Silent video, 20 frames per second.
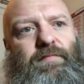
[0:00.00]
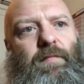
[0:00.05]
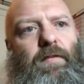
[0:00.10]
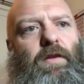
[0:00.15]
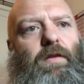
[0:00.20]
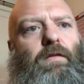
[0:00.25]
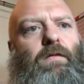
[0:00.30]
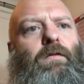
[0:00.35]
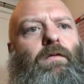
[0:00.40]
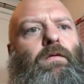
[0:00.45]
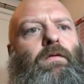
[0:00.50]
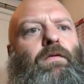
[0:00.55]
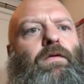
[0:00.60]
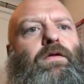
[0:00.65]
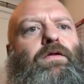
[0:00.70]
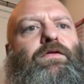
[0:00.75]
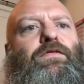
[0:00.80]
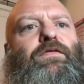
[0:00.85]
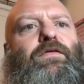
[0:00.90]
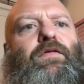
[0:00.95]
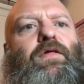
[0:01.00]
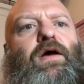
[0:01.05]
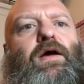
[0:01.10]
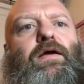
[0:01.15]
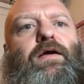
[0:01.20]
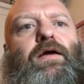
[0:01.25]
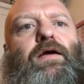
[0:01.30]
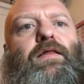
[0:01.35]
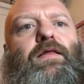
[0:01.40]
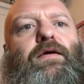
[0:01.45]
Oh, can you see that?
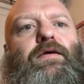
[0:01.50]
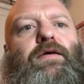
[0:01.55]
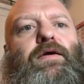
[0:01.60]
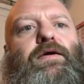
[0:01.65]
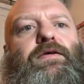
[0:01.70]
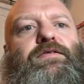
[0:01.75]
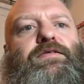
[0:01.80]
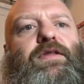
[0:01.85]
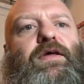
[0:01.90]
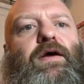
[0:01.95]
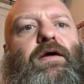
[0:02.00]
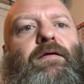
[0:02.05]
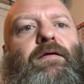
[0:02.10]
Yeah, there it is there.